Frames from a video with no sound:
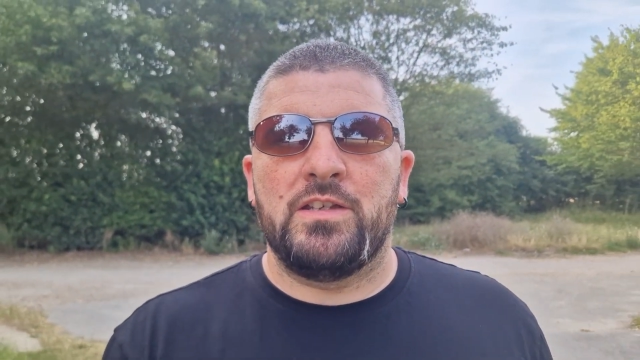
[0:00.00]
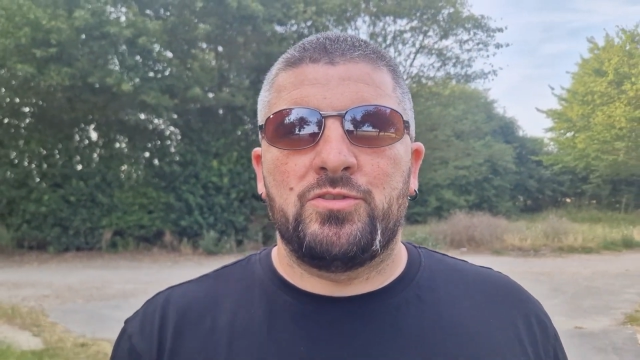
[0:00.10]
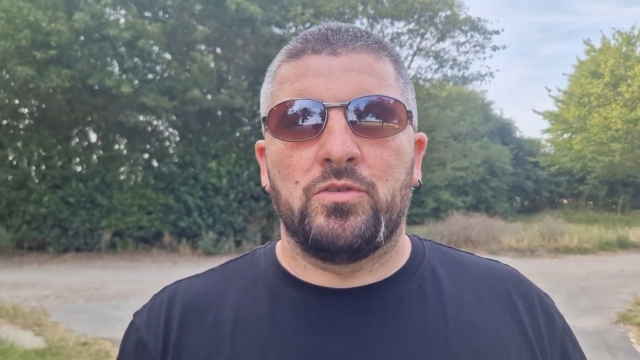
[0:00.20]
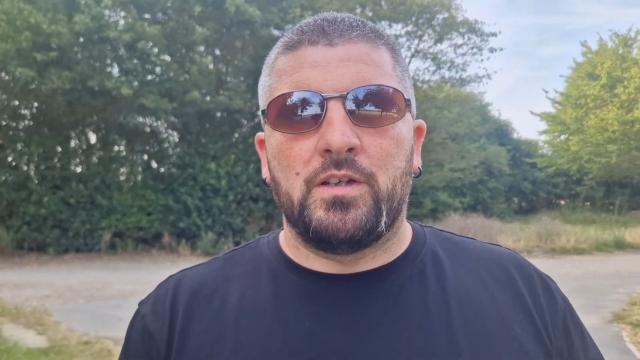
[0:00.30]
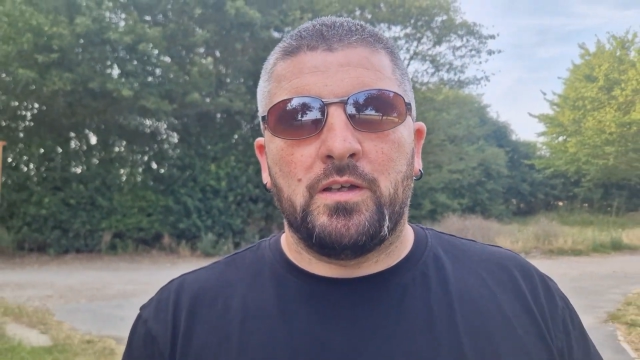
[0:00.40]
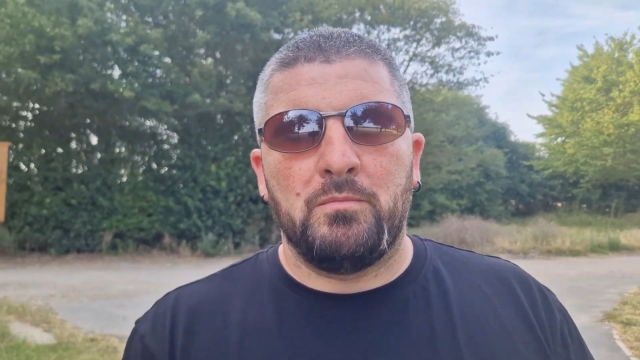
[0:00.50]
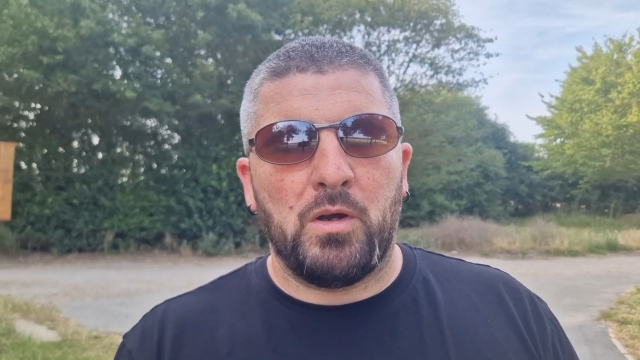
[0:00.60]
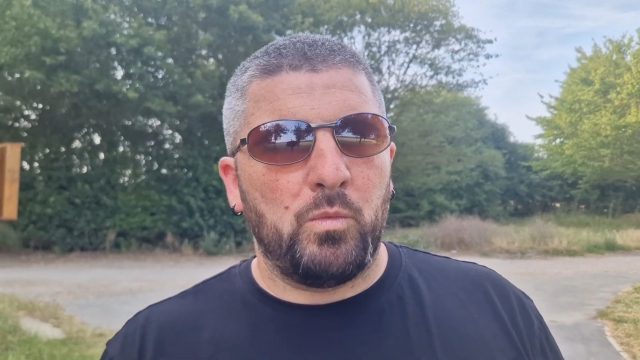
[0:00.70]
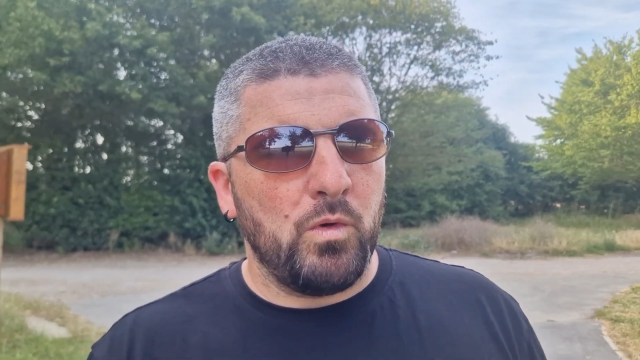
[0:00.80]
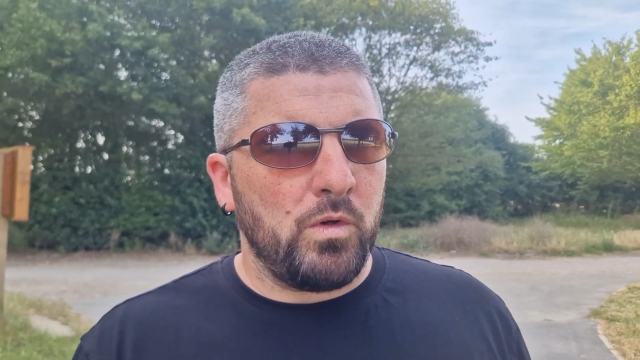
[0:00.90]
enjoy
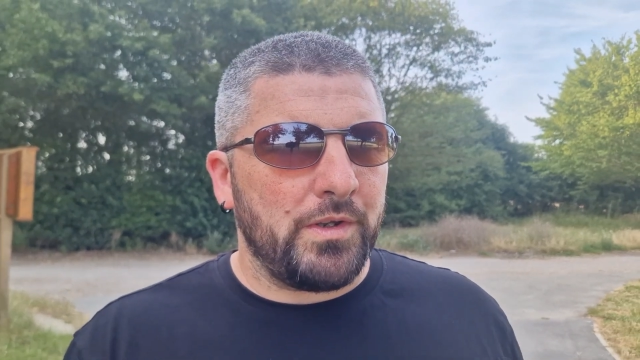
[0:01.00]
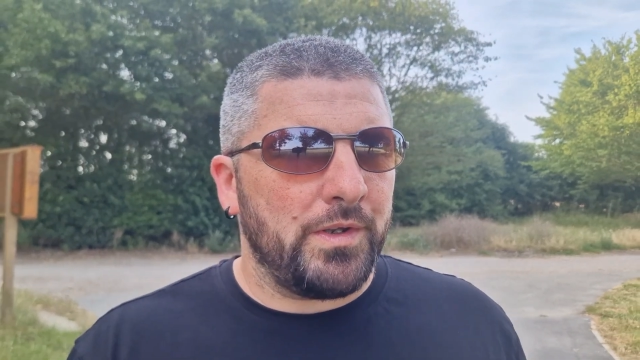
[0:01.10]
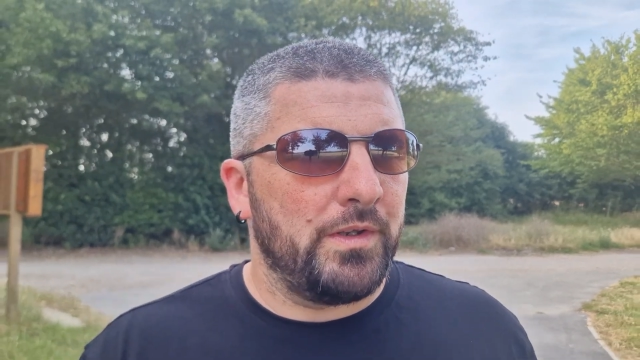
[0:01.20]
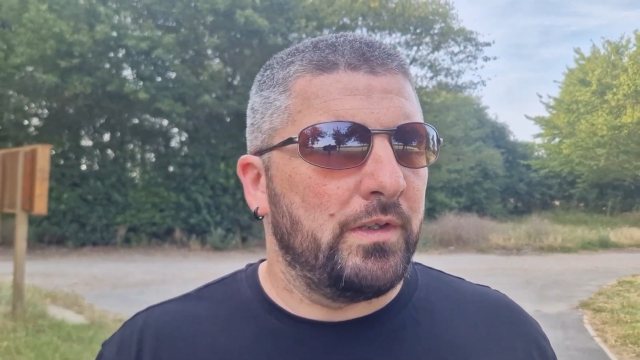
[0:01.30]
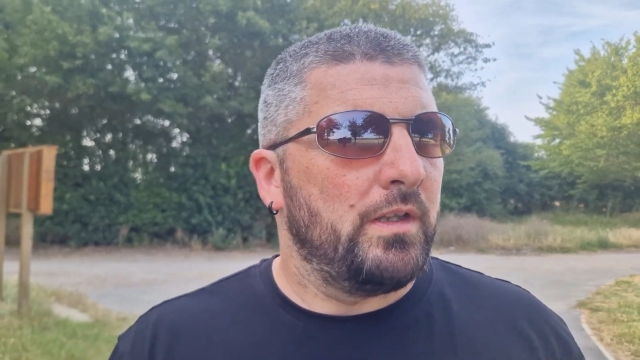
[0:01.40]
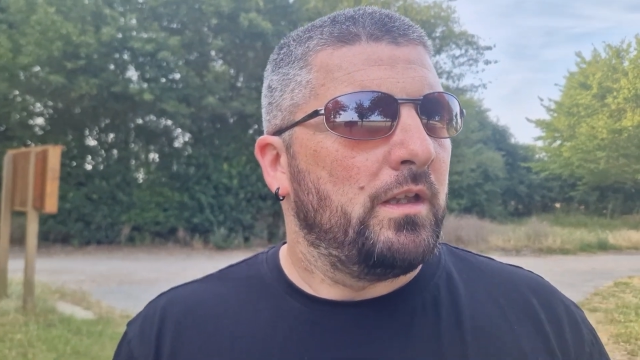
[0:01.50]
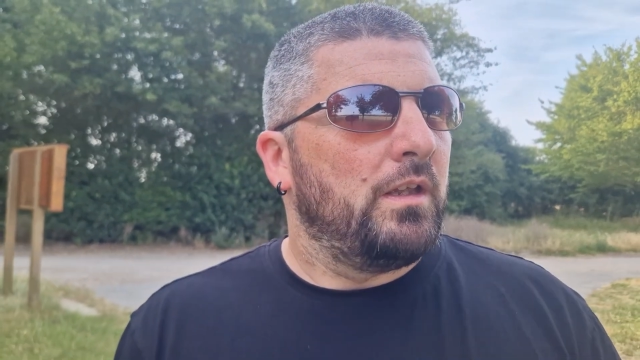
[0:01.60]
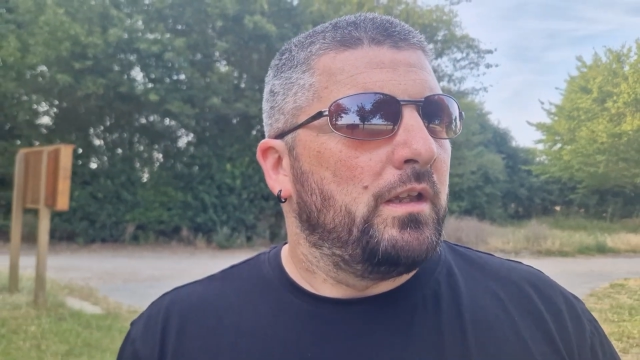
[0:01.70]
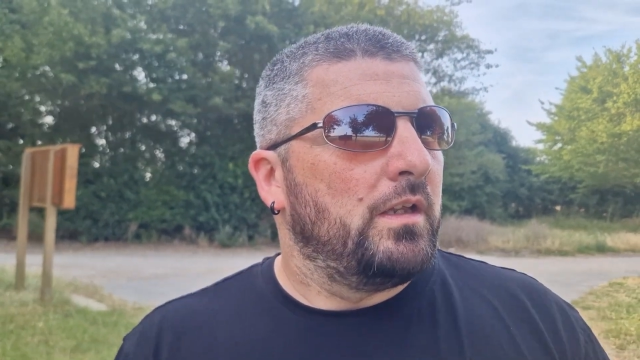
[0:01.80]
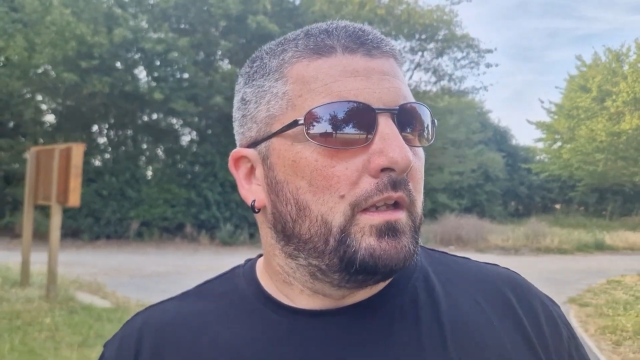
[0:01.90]
my walk,
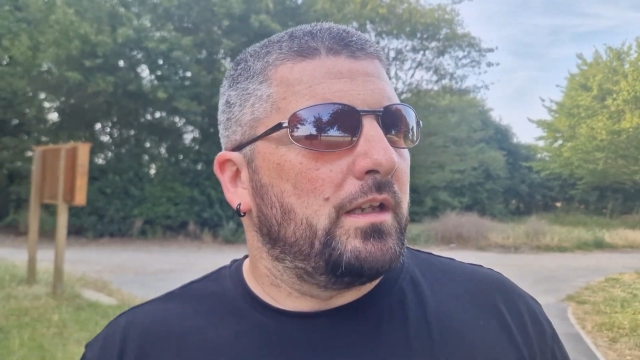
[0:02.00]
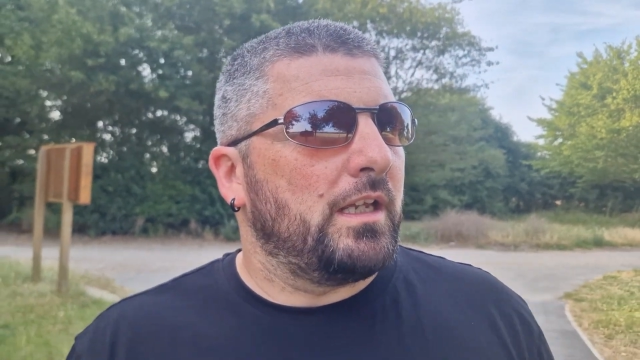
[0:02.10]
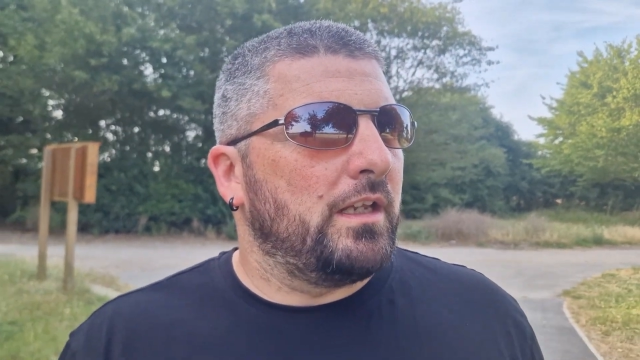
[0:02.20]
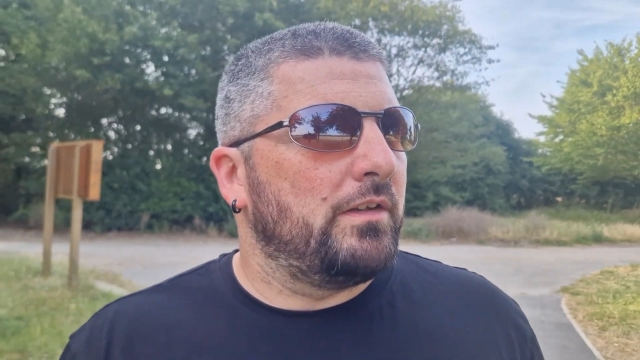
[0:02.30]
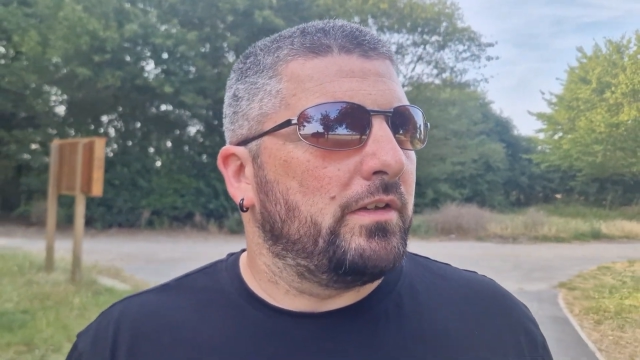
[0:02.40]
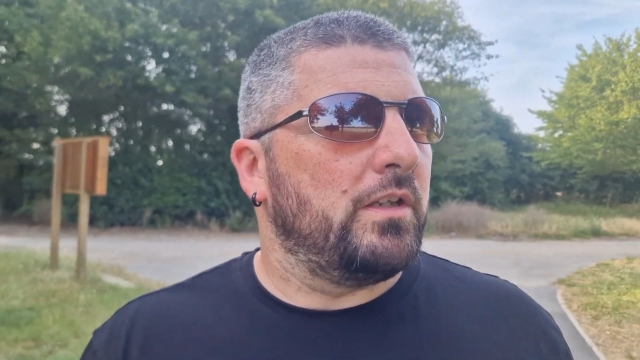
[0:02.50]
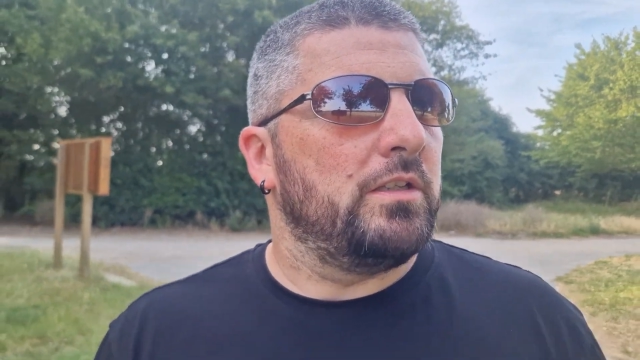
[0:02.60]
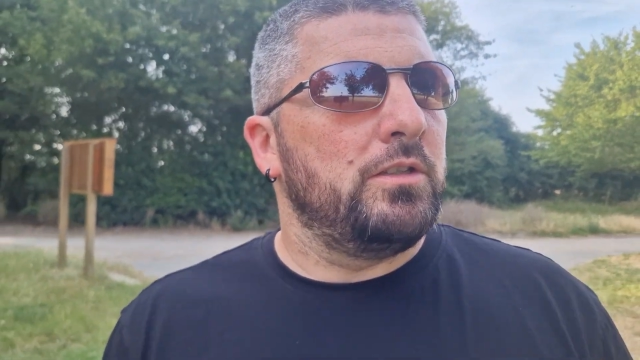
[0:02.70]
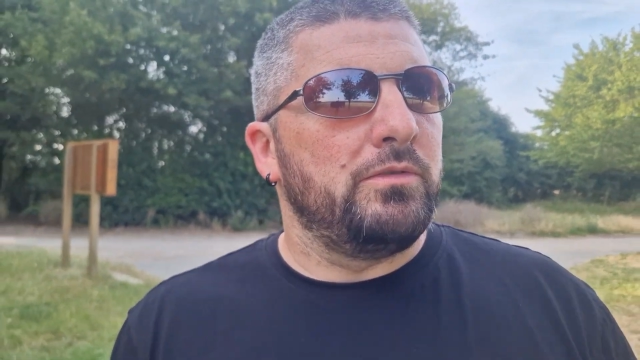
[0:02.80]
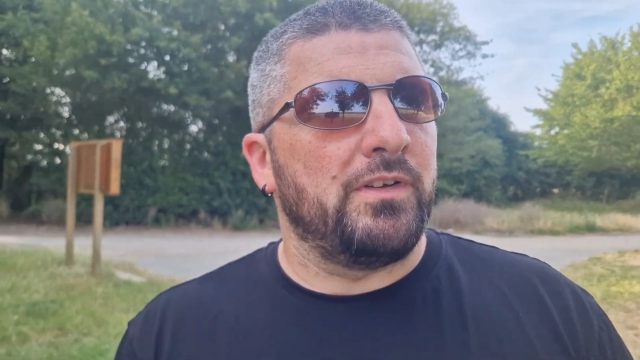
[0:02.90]

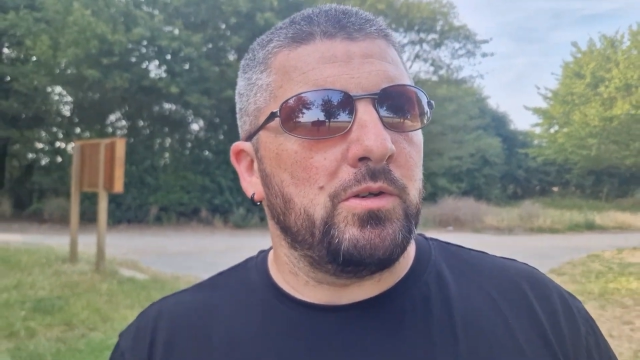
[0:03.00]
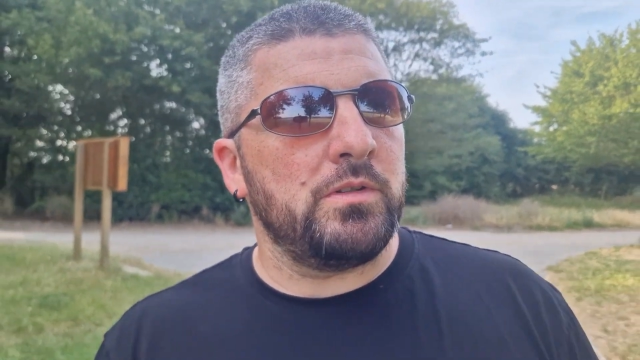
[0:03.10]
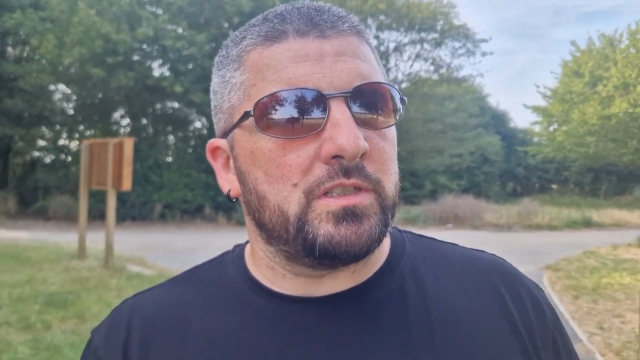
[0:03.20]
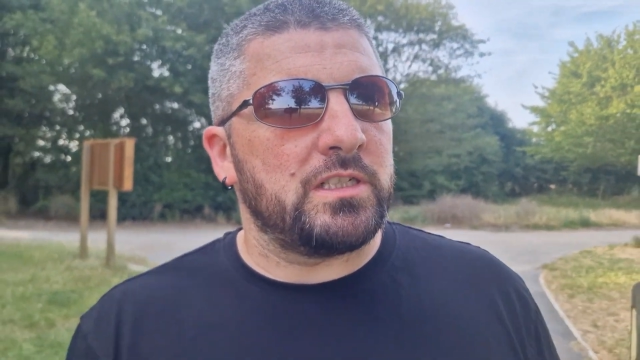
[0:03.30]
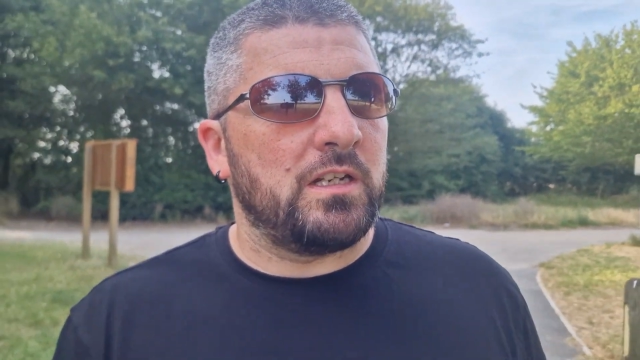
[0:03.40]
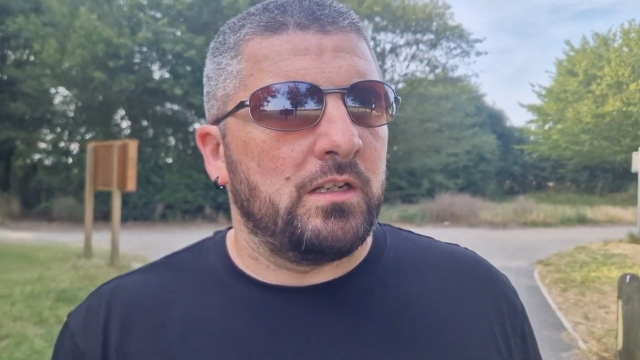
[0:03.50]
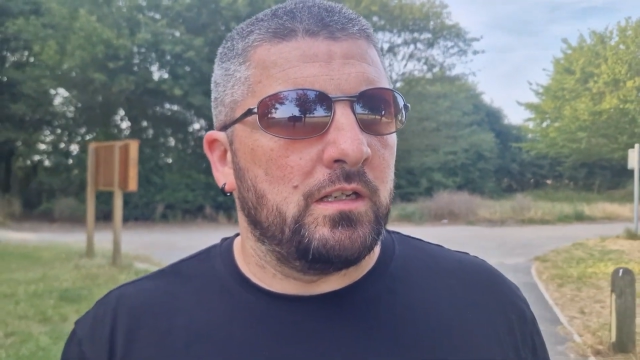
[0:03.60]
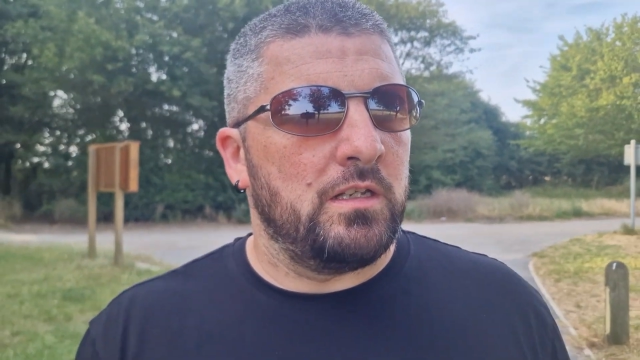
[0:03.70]
and you folks